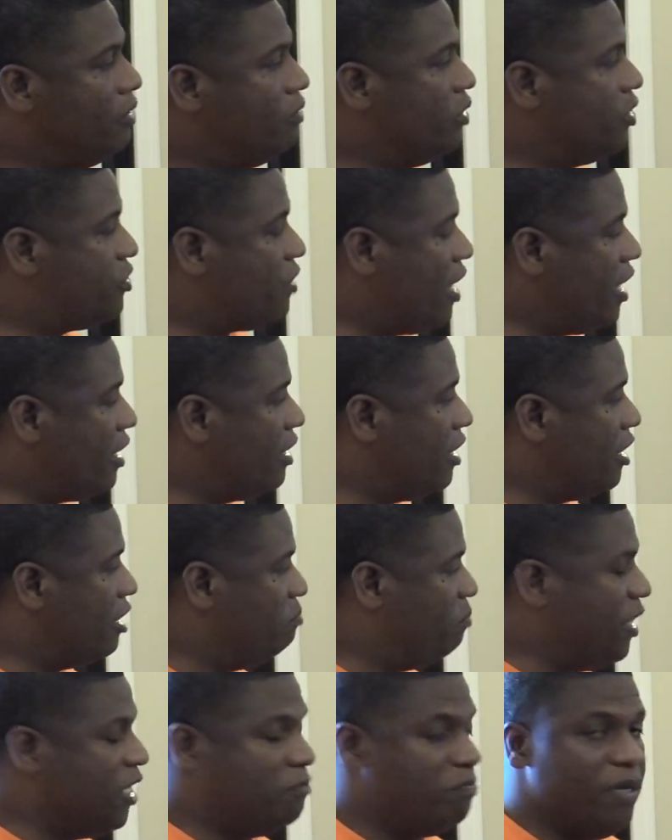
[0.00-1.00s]
We try not
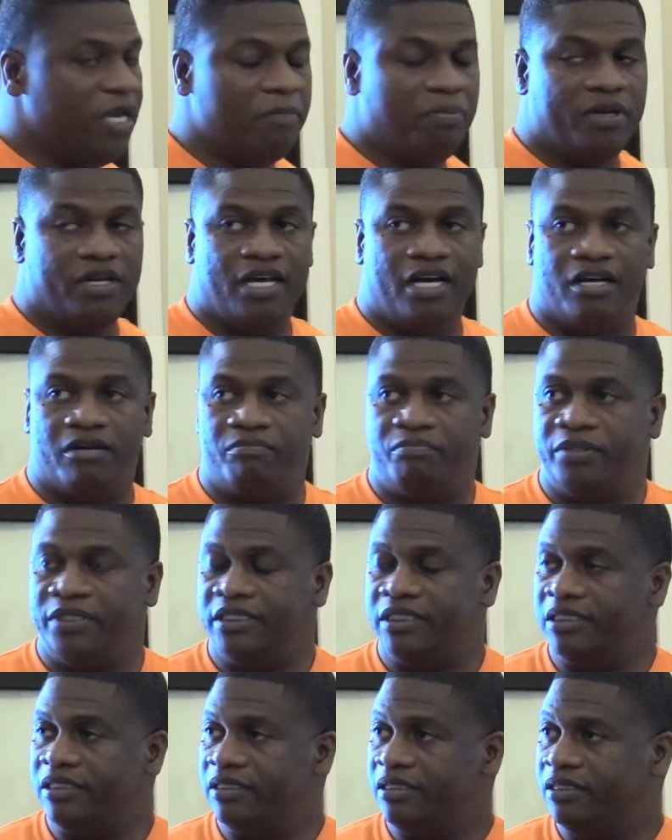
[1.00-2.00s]
to beat people
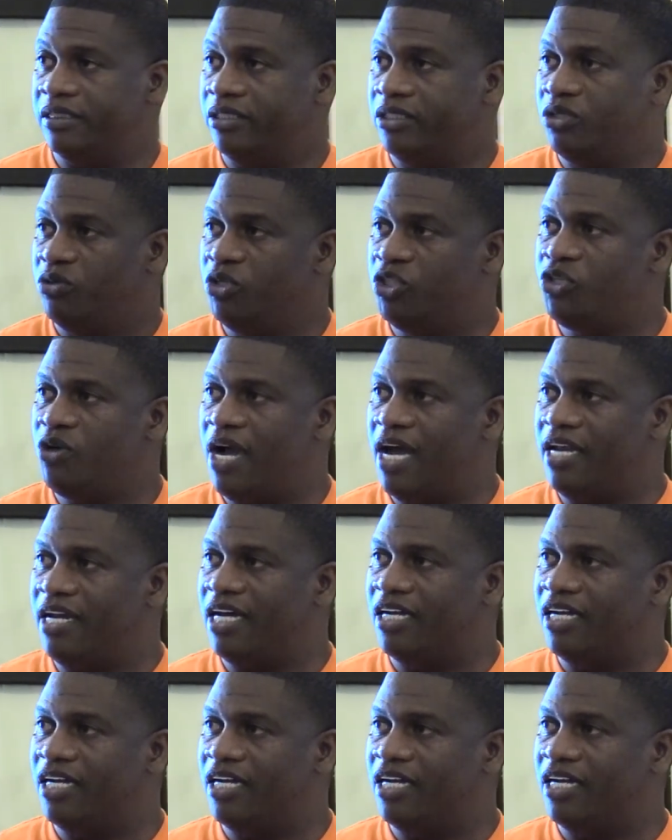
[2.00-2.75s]
up. We try